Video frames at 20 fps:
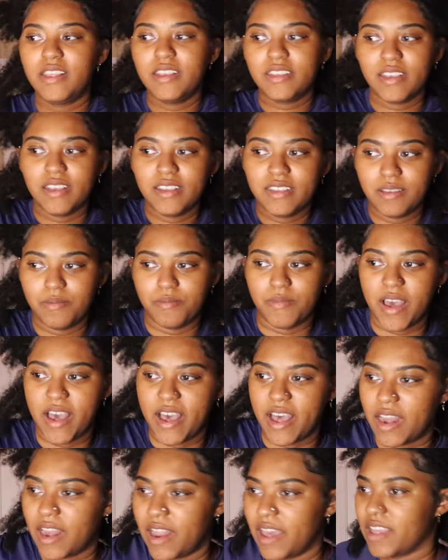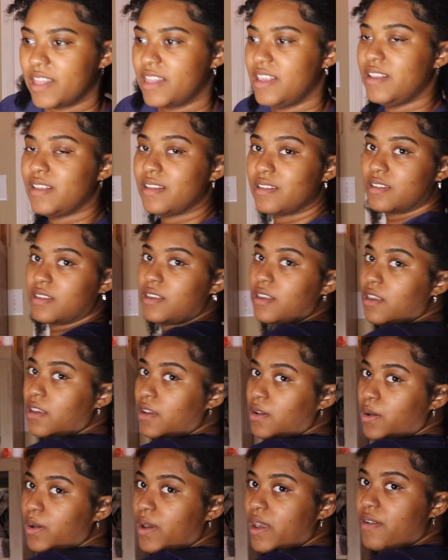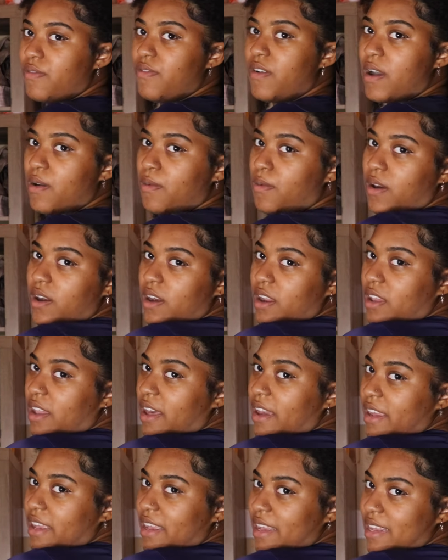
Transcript: This isn't bad. Like, this is cute if I were to, like,